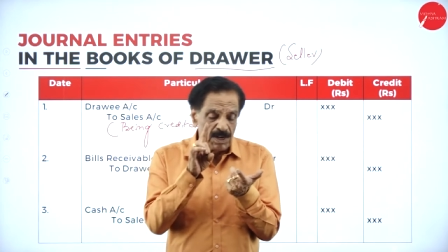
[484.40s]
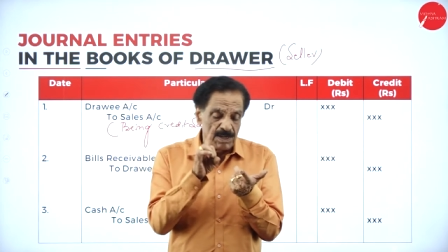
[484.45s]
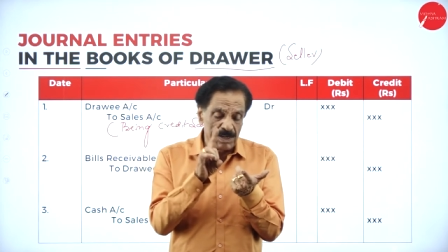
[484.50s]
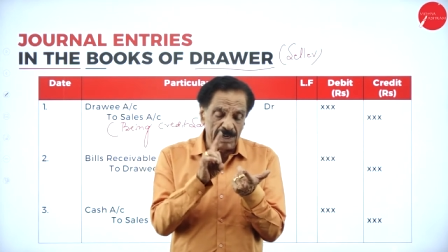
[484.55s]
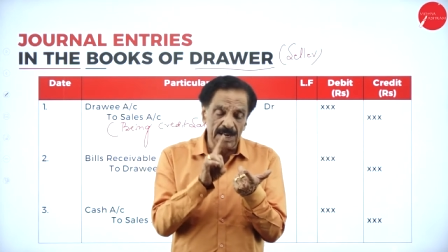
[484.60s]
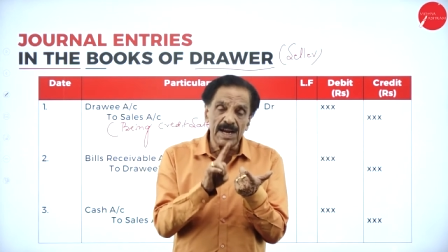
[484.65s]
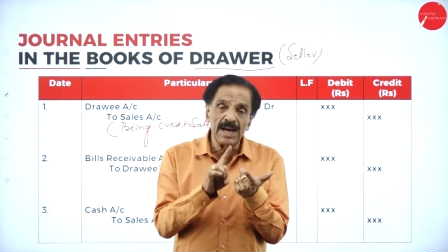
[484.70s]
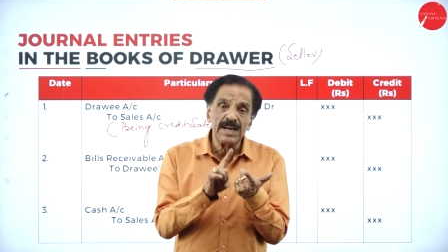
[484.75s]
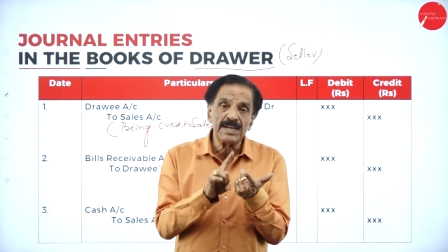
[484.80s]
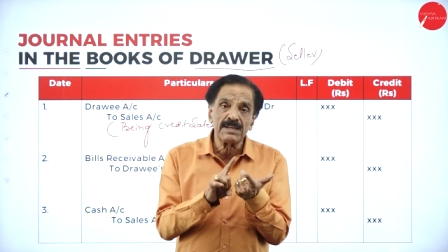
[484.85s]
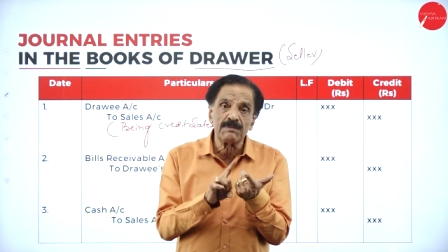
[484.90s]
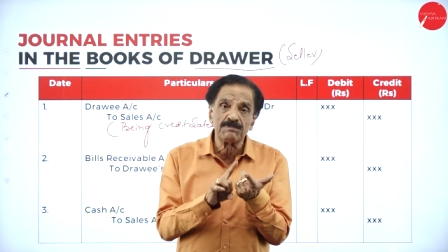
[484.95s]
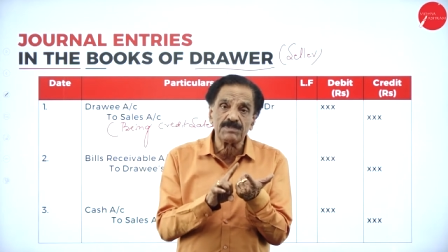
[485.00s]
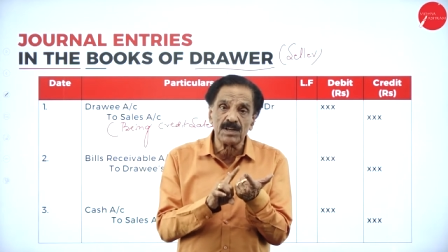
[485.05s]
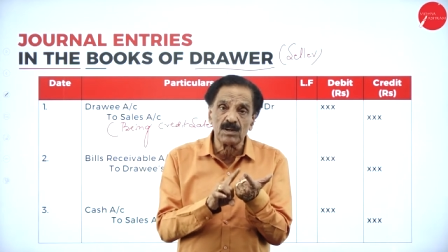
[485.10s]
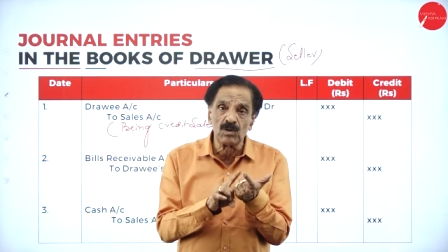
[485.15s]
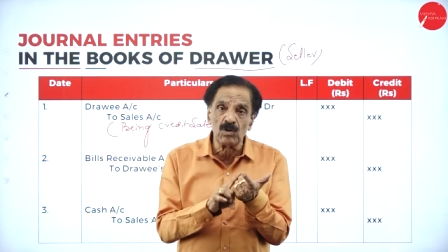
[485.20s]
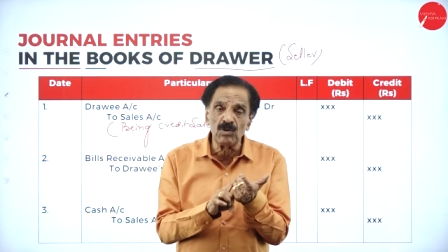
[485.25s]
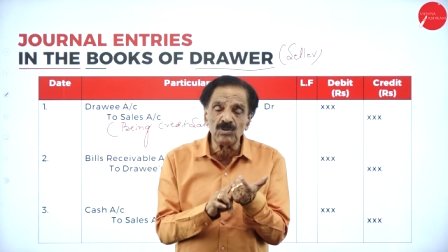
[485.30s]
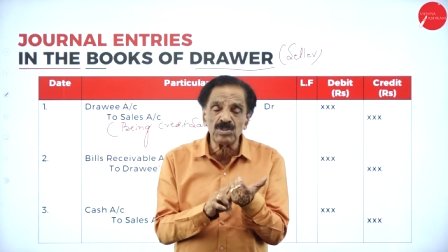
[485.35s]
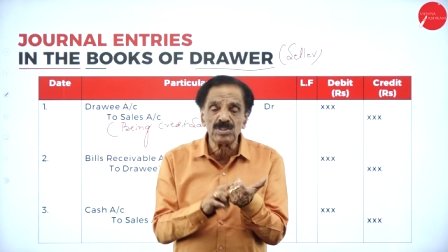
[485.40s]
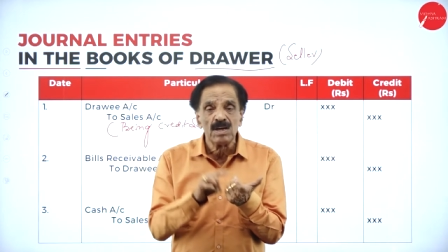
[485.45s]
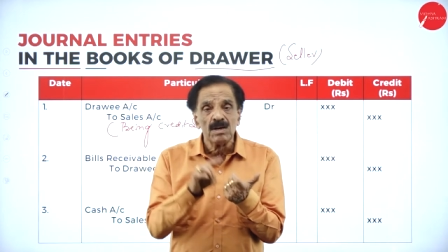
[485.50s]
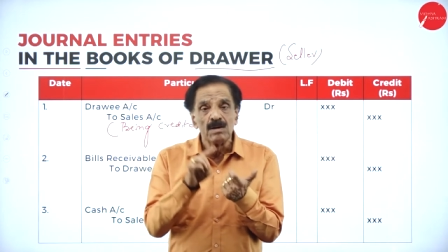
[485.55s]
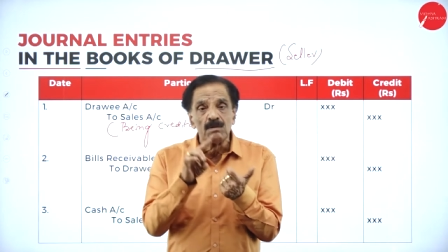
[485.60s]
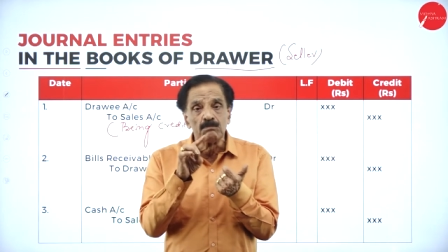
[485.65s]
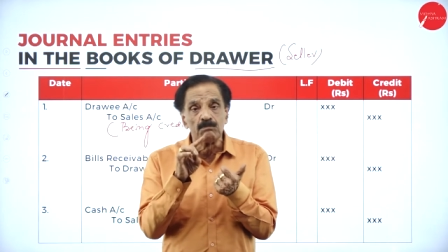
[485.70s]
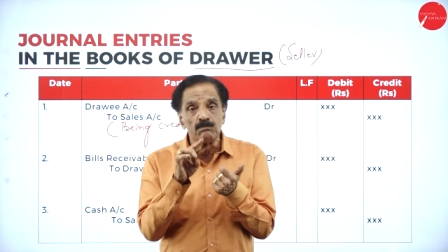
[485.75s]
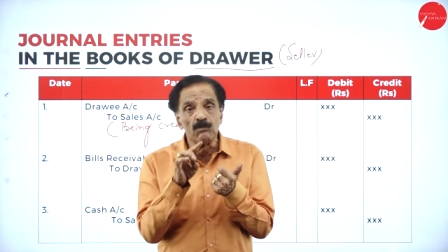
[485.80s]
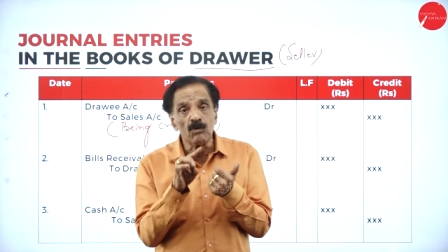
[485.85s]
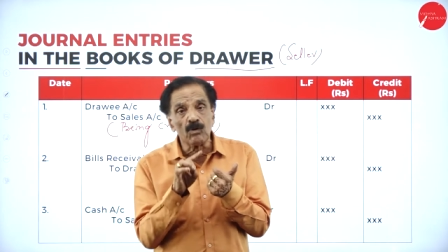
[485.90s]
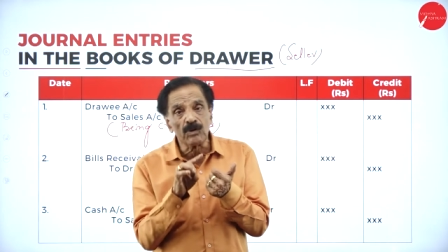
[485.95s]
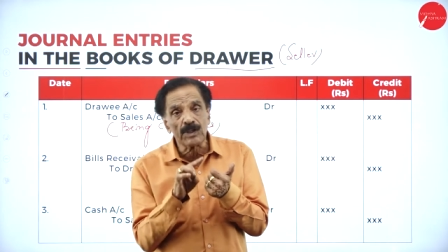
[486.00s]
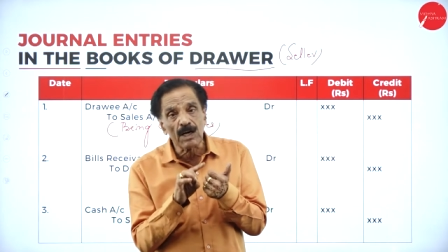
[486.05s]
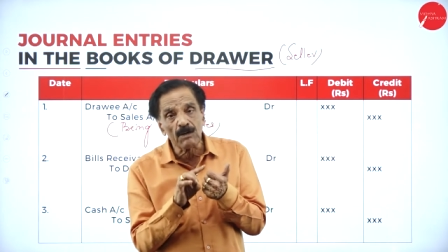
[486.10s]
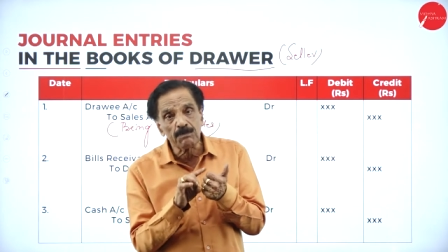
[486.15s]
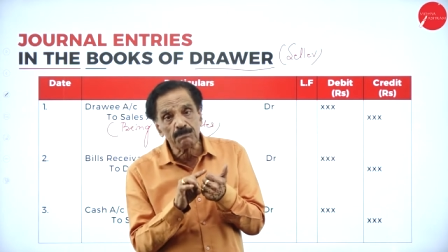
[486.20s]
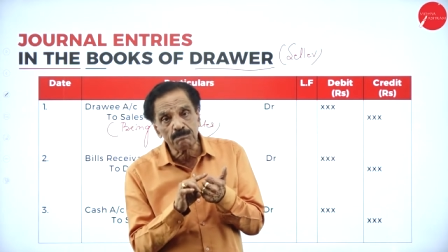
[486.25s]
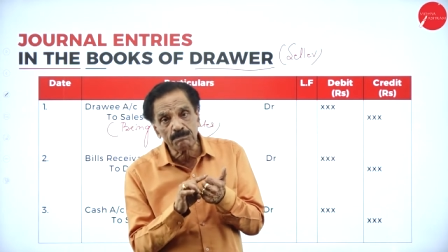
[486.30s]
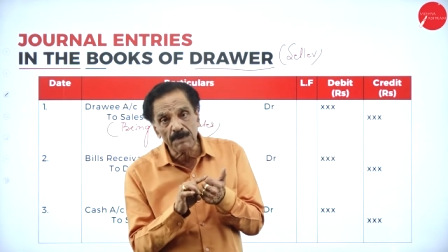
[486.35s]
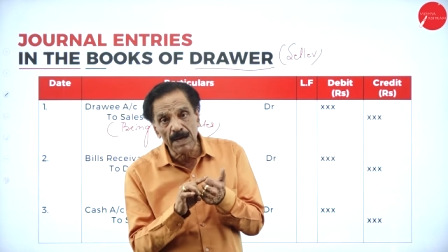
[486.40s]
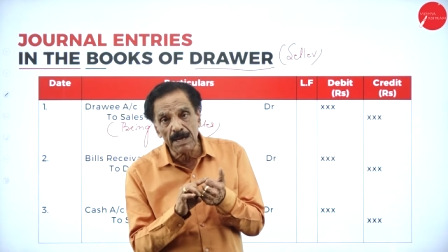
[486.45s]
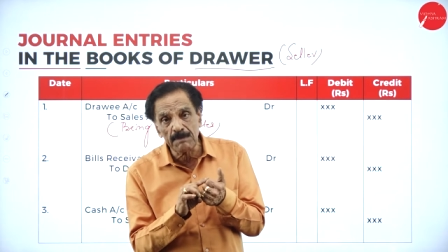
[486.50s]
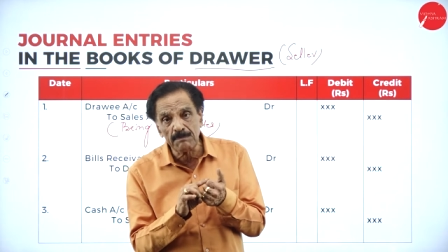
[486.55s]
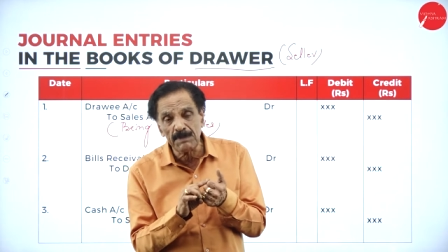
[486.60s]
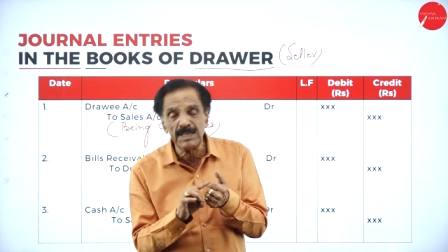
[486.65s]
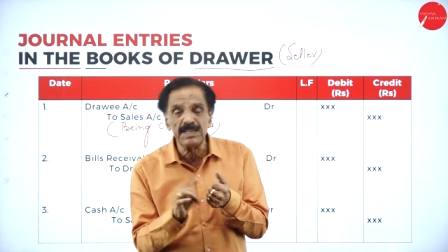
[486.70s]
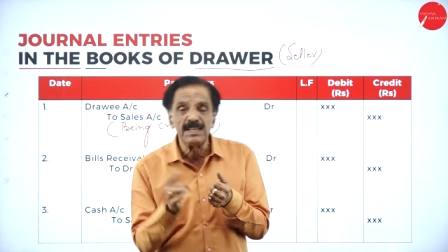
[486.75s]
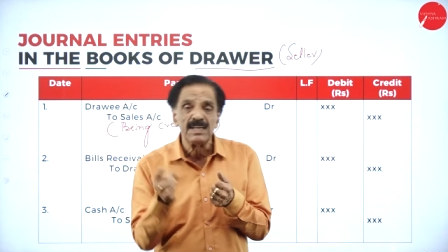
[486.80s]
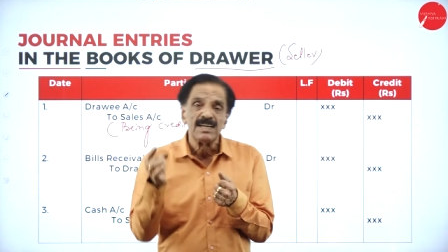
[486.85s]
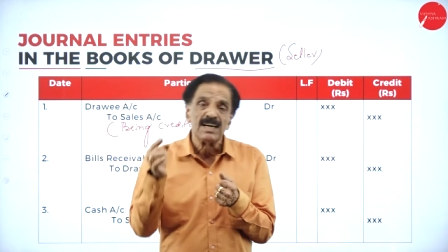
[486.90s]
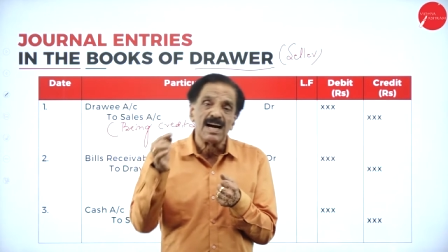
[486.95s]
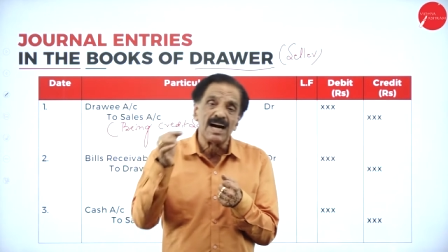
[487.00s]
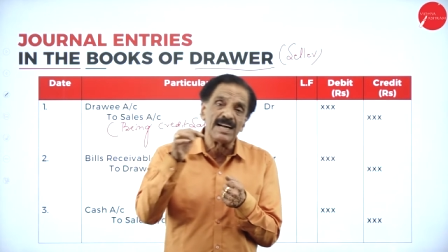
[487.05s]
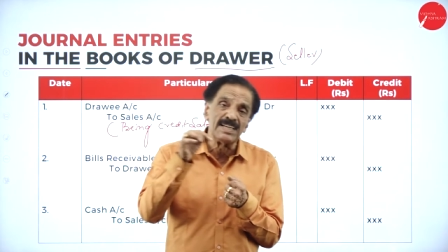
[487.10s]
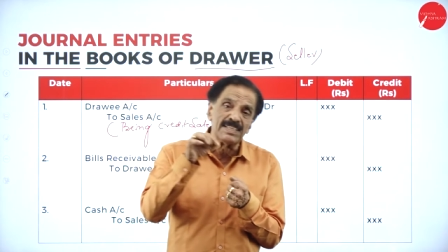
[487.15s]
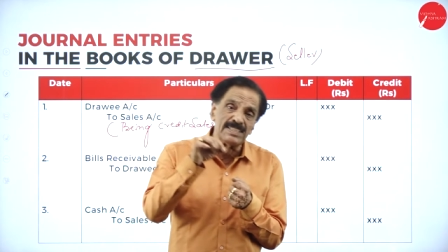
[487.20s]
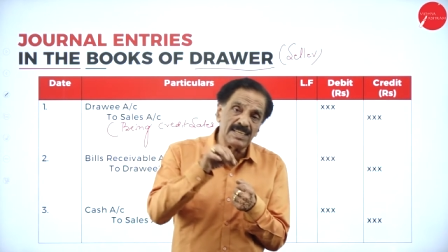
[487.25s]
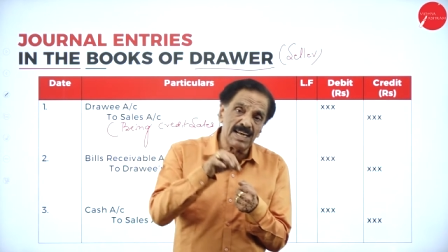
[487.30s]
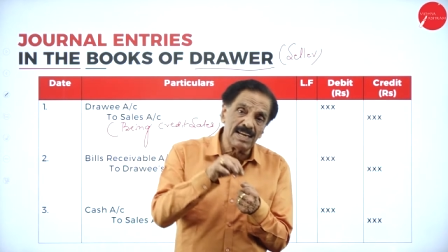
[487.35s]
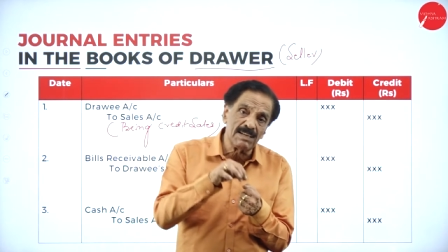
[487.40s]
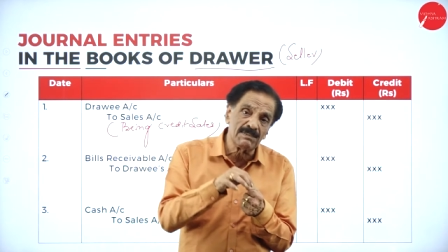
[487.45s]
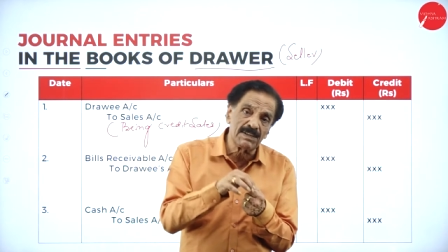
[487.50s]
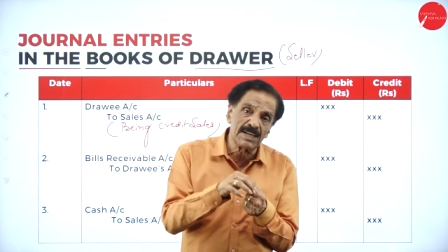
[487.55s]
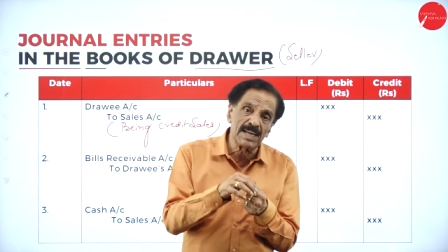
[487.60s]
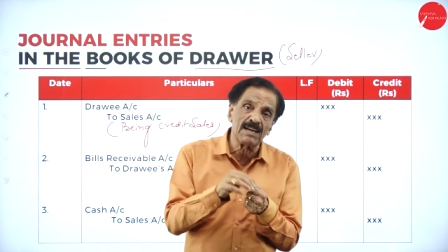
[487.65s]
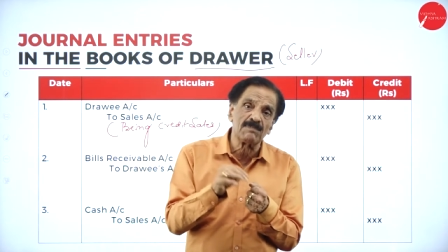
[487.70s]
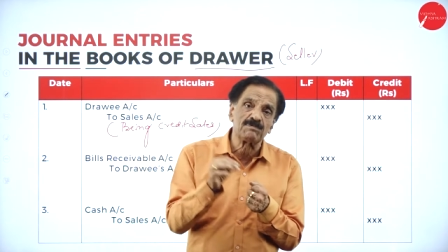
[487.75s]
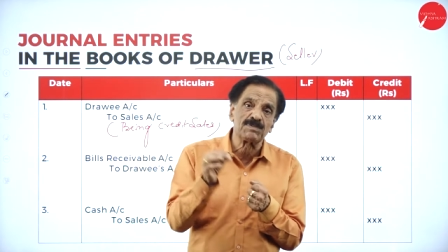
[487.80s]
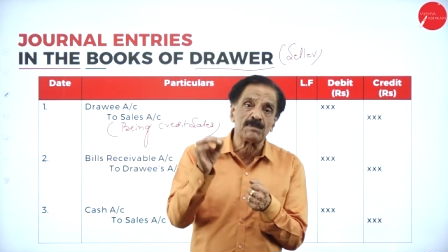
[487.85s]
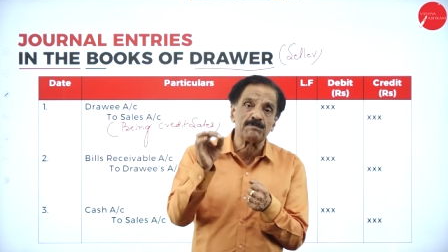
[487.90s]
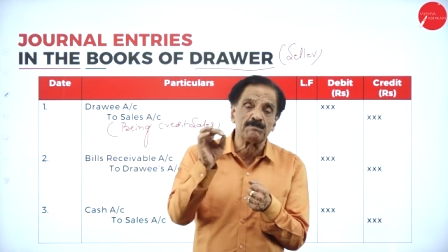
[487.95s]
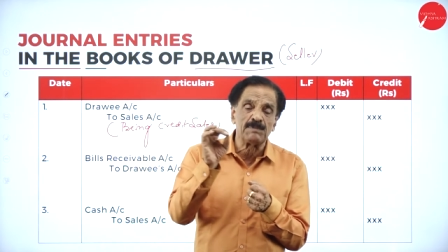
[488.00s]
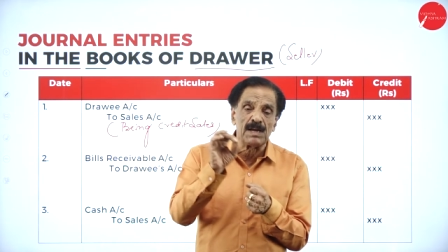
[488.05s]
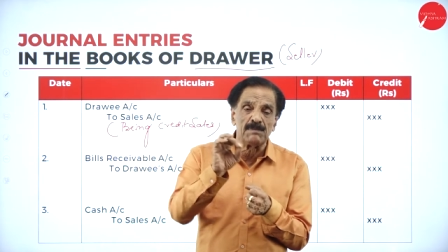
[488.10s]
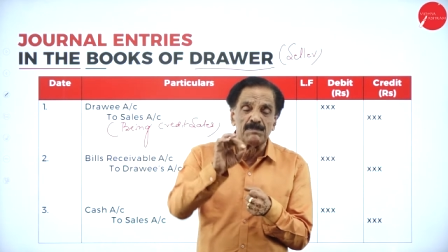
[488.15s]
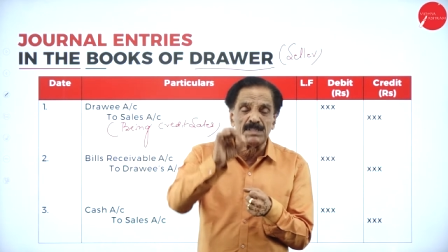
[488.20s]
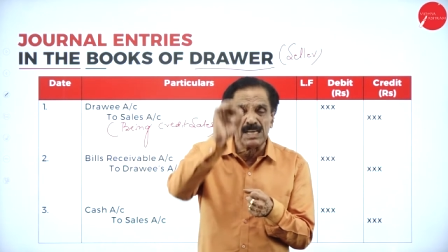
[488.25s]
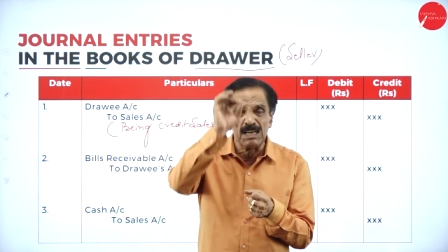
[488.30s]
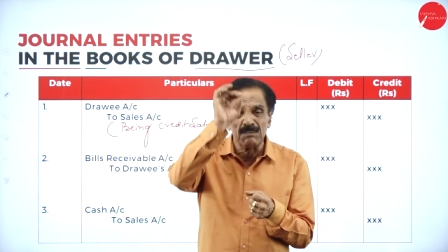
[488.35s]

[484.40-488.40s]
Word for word: rate of the goods, mode of payment and delivery of the payment,